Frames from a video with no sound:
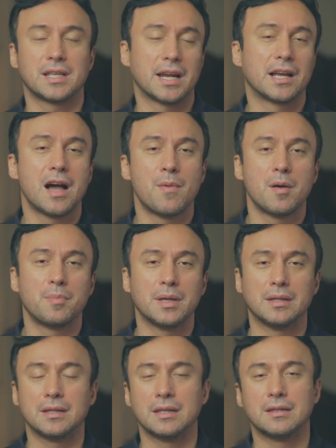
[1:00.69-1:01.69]
that have come up
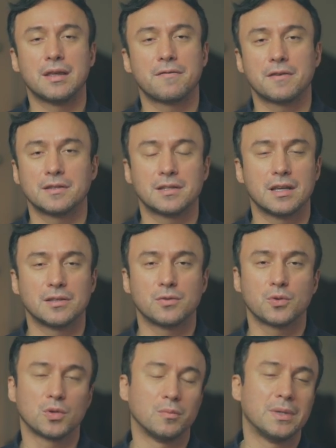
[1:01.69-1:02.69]
in the different
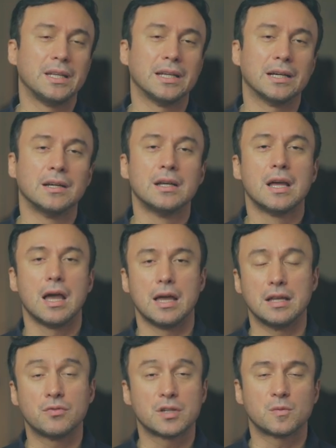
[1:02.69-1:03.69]
social media
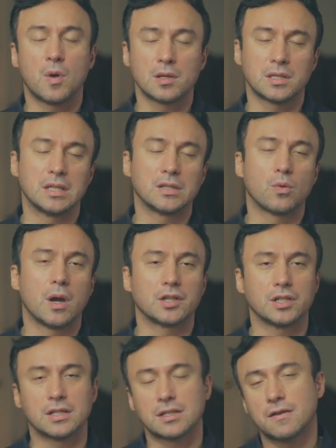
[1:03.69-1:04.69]
in response to these
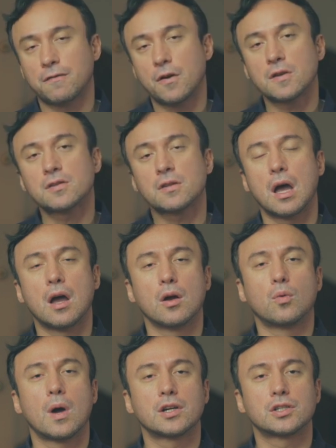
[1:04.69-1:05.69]
questions. The first
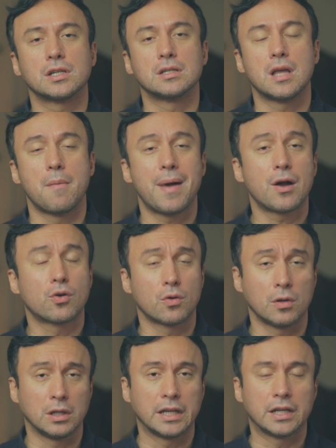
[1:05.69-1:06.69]
question about
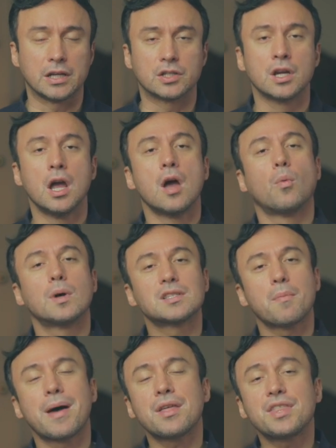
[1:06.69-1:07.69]
coronal leakage was
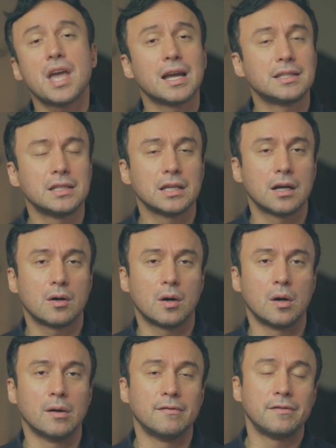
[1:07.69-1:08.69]
about the idea
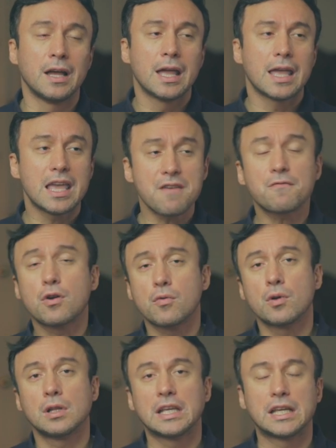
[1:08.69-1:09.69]
of, if
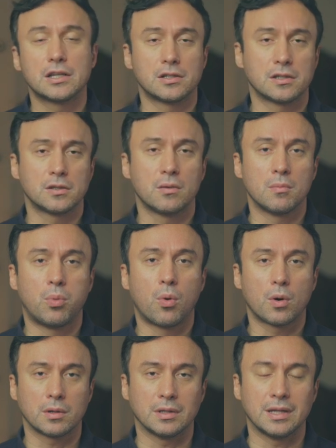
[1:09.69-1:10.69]
coronal leakage is so
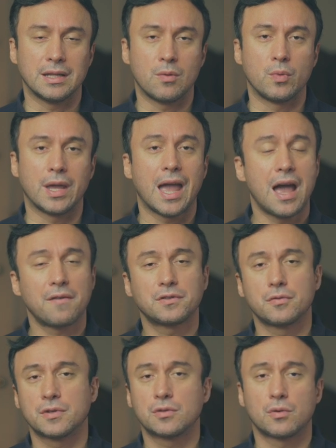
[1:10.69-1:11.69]
important and that we have
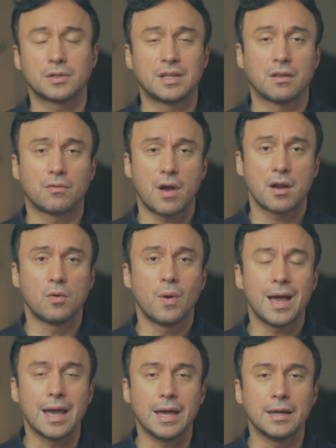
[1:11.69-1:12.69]
to restore teeth right
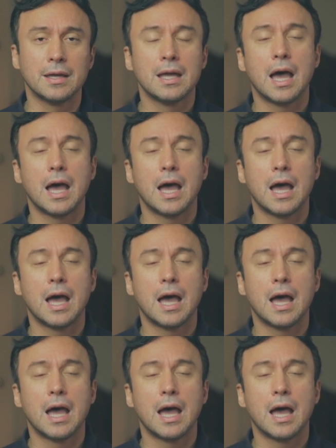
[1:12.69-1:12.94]
away,